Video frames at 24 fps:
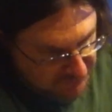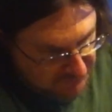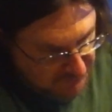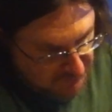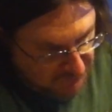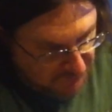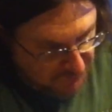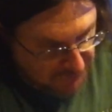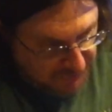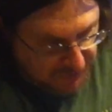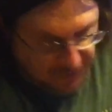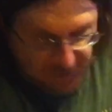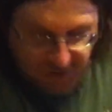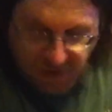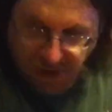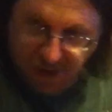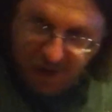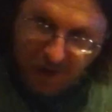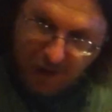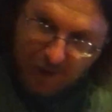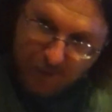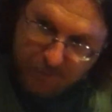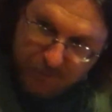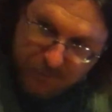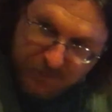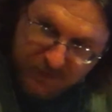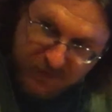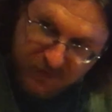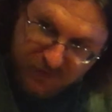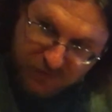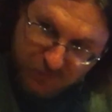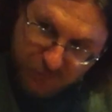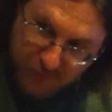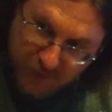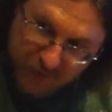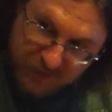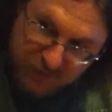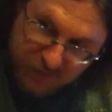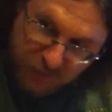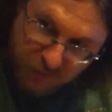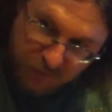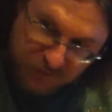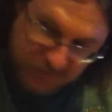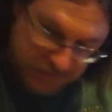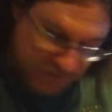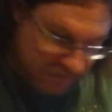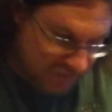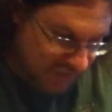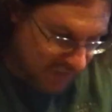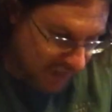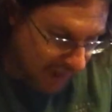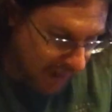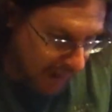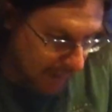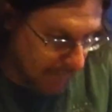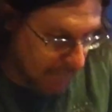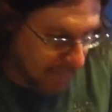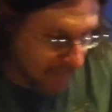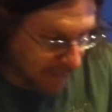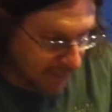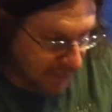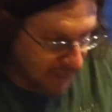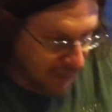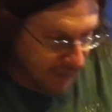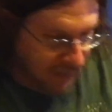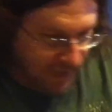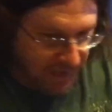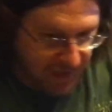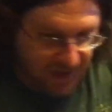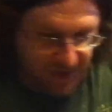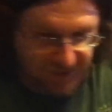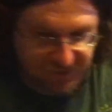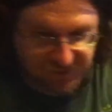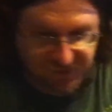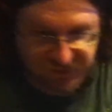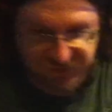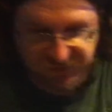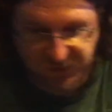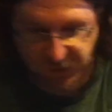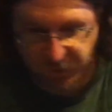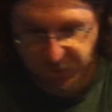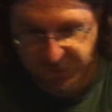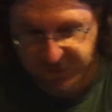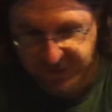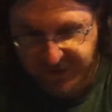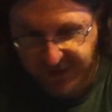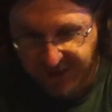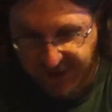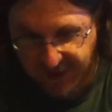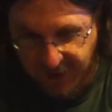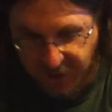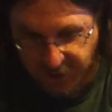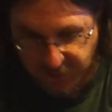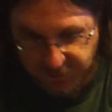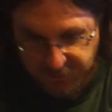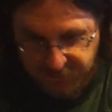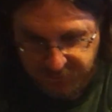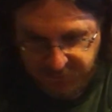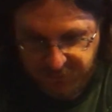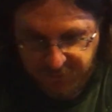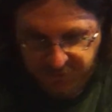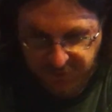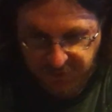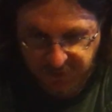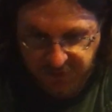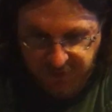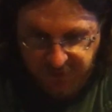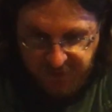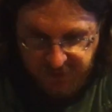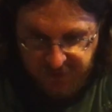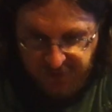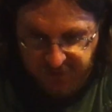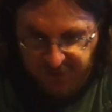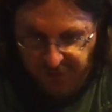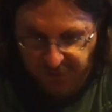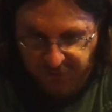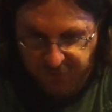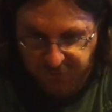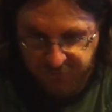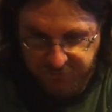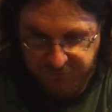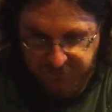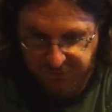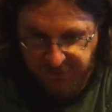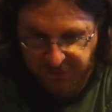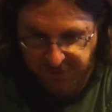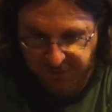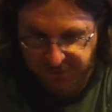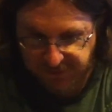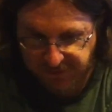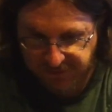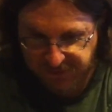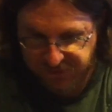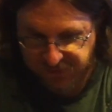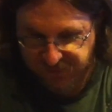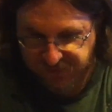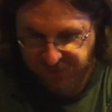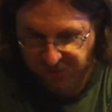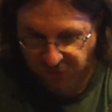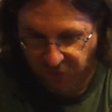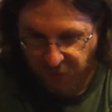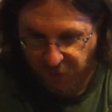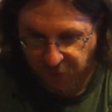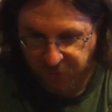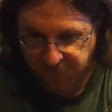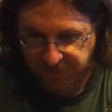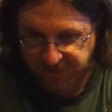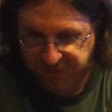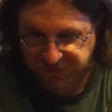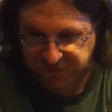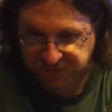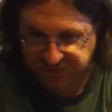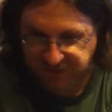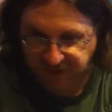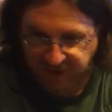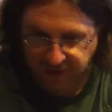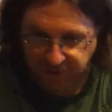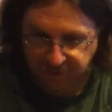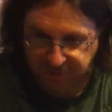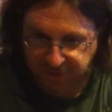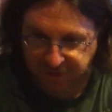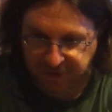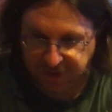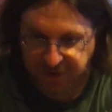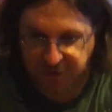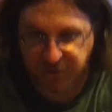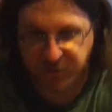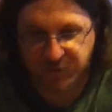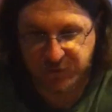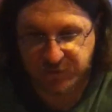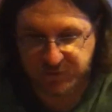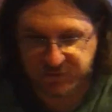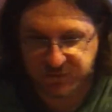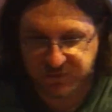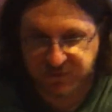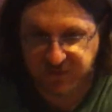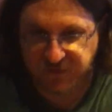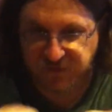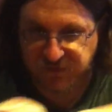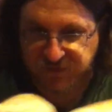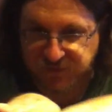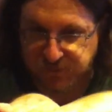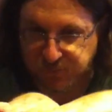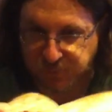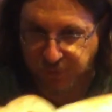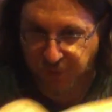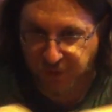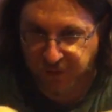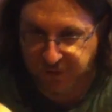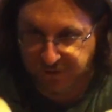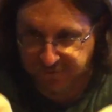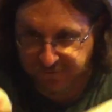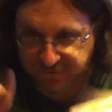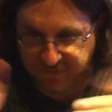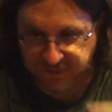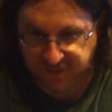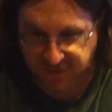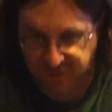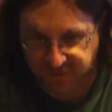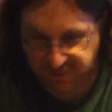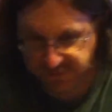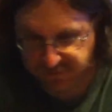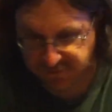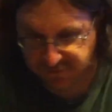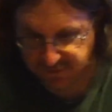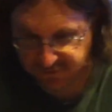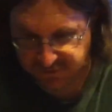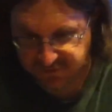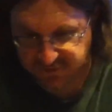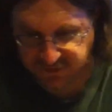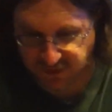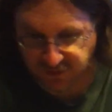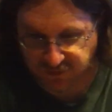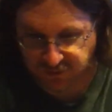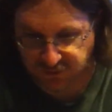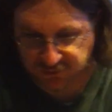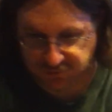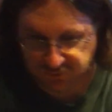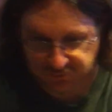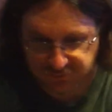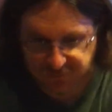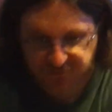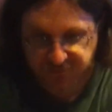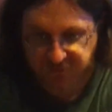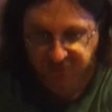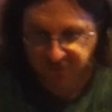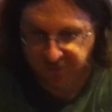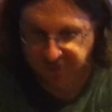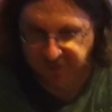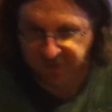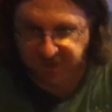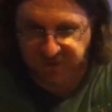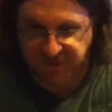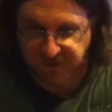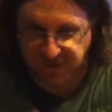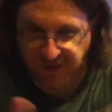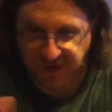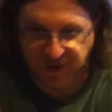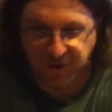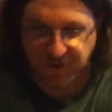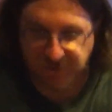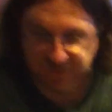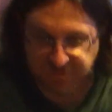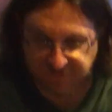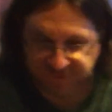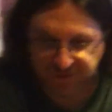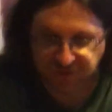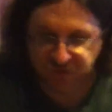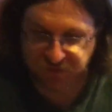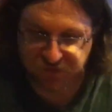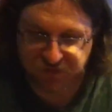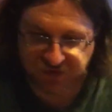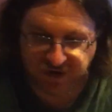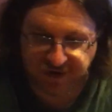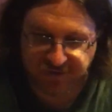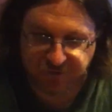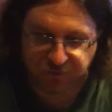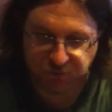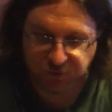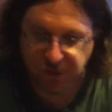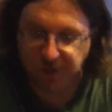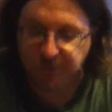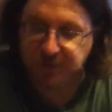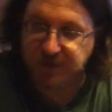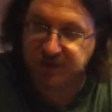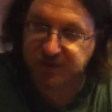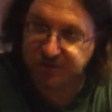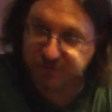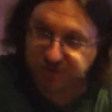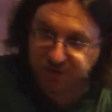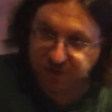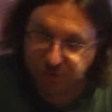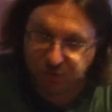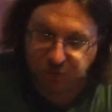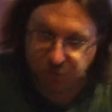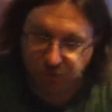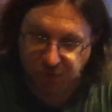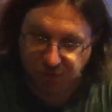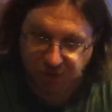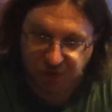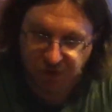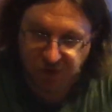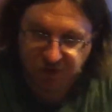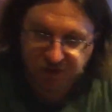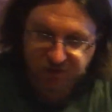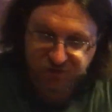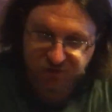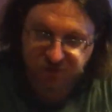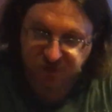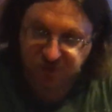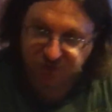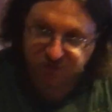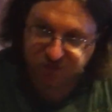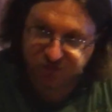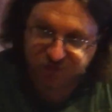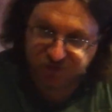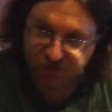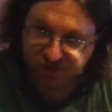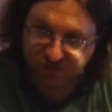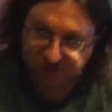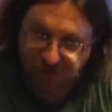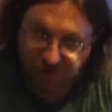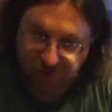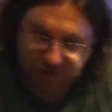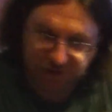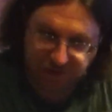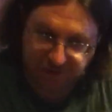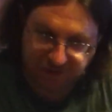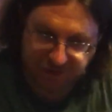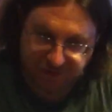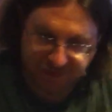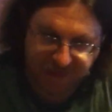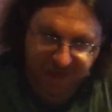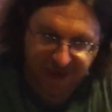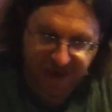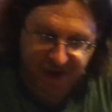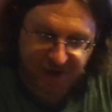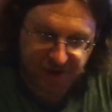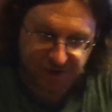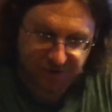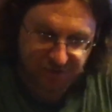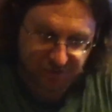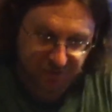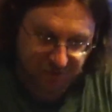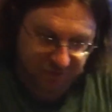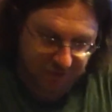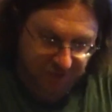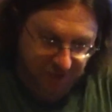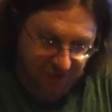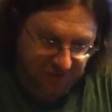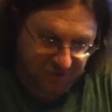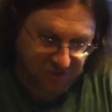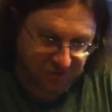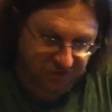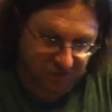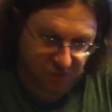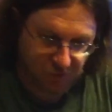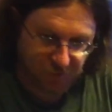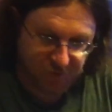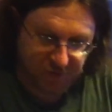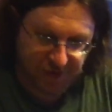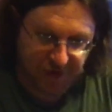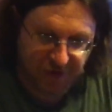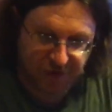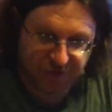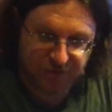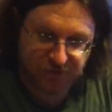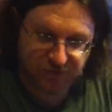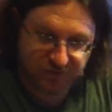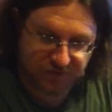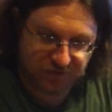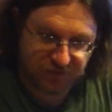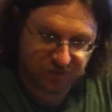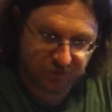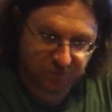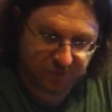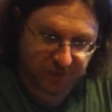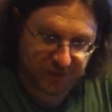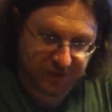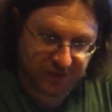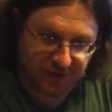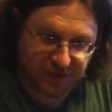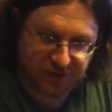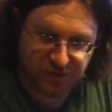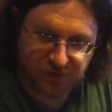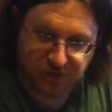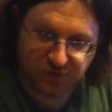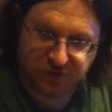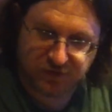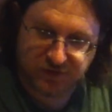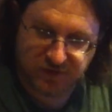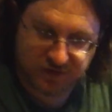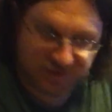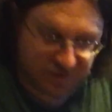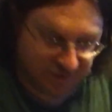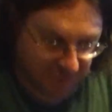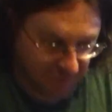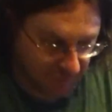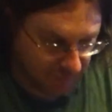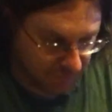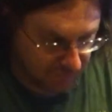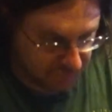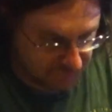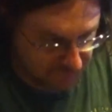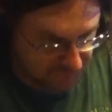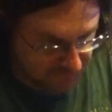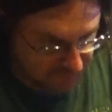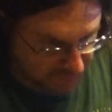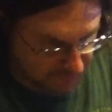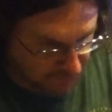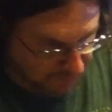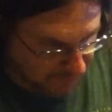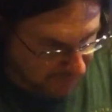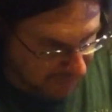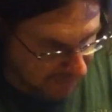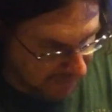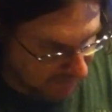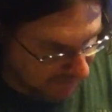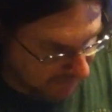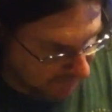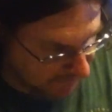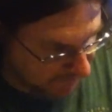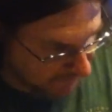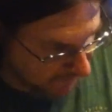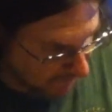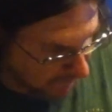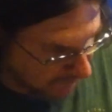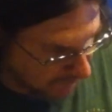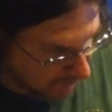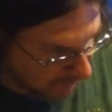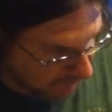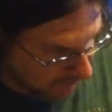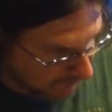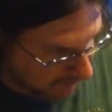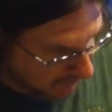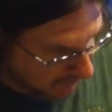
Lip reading: looking up this way towards the top, as it's going down, you know, all this area here, this part of the tunnel or the air elevator shaft will come into view. So you'll see that as it's going down. So this will be a nice little detail that we're adding in there.